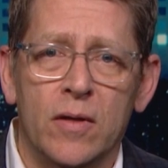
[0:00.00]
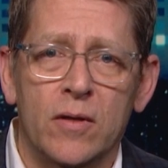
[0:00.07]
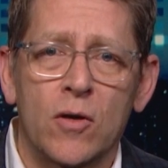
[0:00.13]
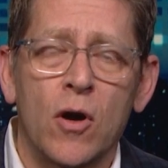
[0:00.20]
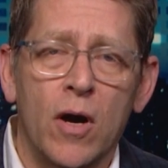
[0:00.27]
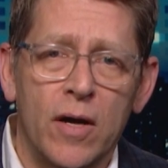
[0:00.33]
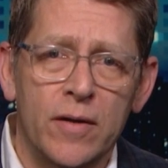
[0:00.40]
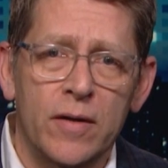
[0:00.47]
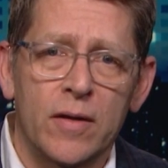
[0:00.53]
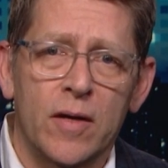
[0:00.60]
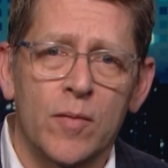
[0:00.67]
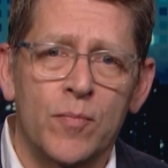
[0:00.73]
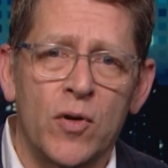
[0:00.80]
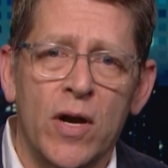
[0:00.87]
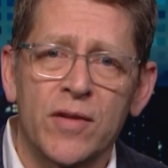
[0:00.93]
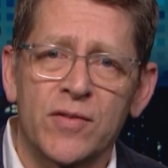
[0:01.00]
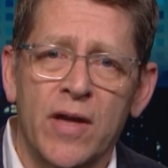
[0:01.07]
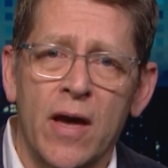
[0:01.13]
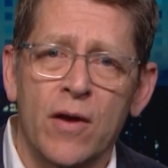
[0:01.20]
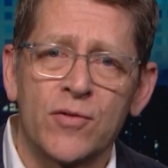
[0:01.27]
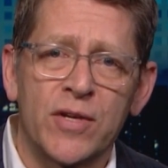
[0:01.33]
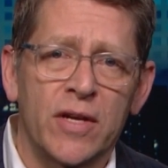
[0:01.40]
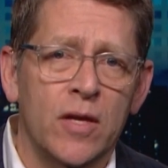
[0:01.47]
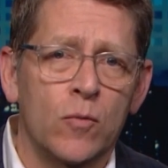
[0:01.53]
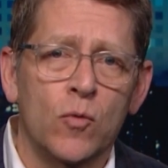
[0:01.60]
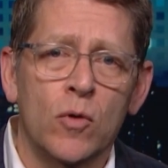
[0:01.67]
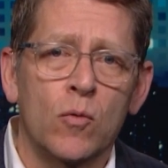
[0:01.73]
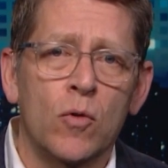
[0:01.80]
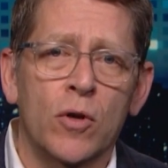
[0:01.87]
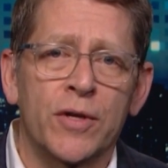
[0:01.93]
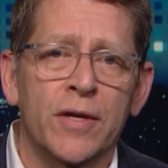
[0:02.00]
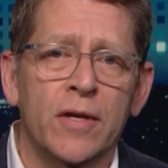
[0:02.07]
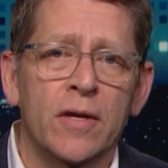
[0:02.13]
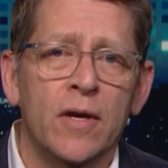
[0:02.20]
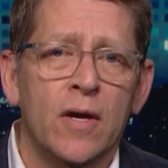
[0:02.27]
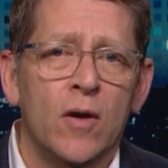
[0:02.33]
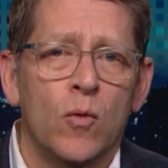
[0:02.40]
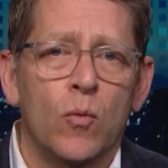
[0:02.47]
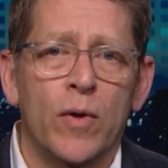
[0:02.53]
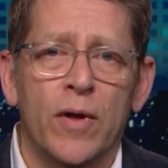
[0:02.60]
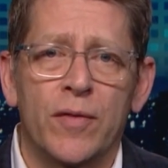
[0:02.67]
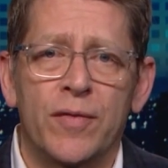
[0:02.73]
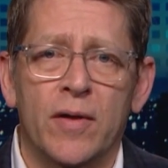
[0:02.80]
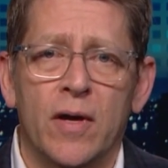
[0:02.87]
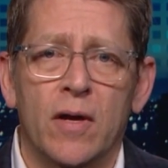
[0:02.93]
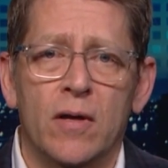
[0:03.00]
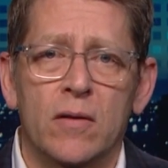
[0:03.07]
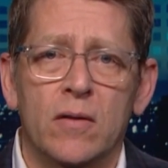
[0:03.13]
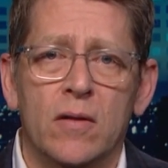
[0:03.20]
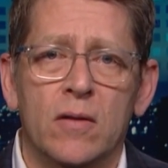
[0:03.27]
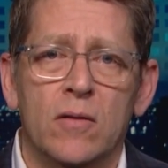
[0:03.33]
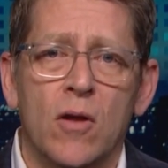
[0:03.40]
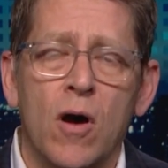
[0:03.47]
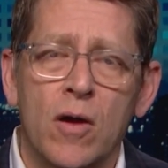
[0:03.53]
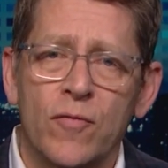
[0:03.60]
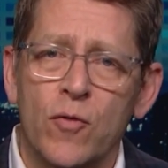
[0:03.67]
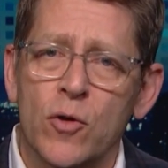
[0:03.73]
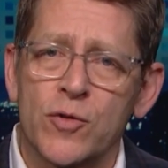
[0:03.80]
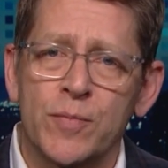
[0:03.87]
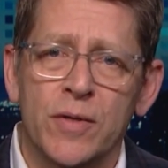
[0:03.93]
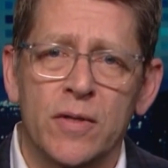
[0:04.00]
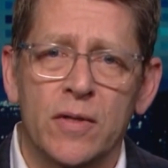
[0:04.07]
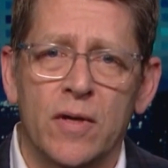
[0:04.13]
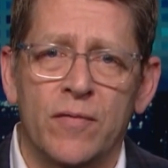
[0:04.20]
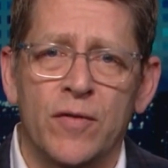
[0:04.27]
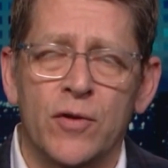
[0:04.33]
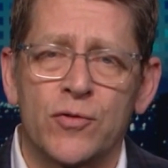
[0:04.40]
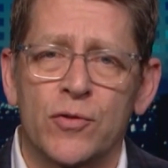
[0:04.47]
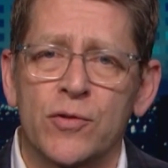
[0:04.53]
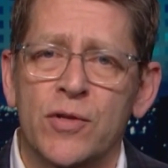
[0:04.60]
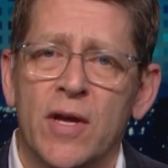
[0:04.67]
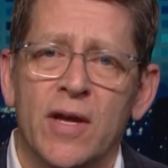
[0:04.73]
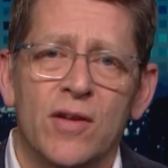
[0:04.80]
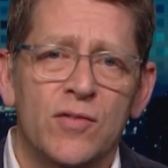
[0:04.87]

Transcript: caught price gouging, and we're working with law enforcement officials,